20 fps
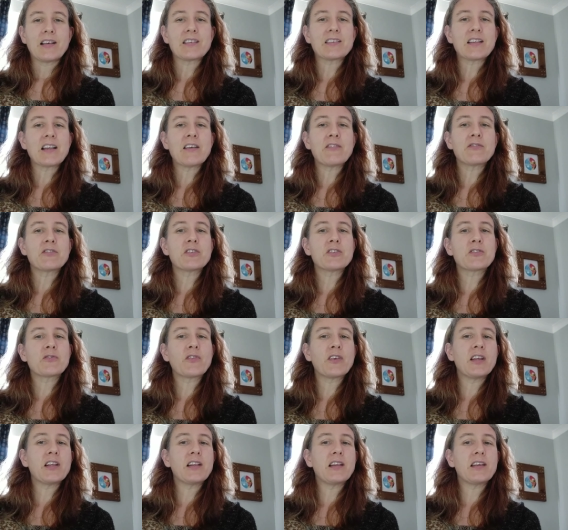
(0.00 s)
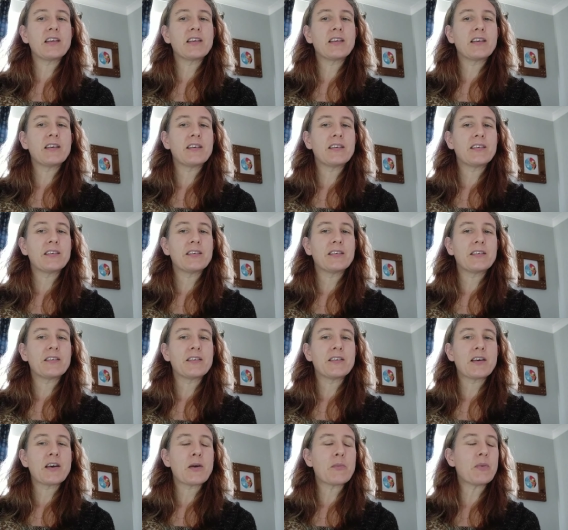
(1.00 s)
has left us feeling
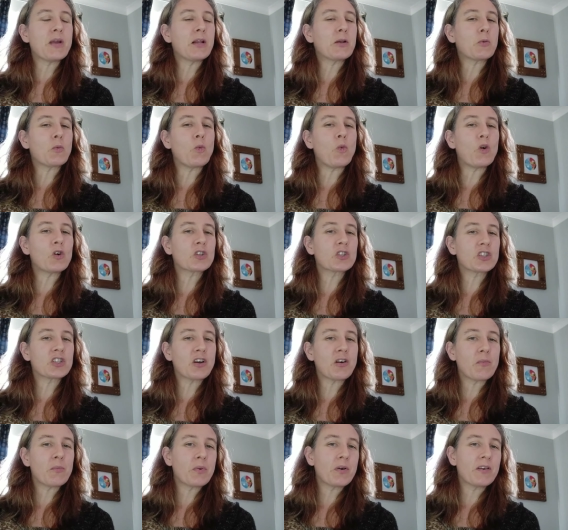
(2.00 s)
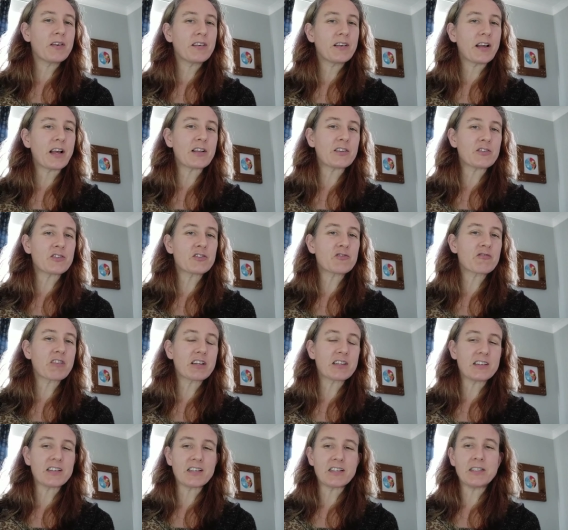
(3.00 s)
a bit washed up and
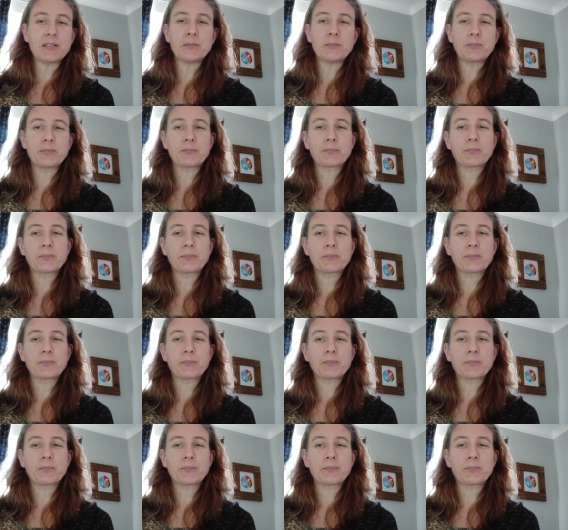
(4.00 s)
stranded.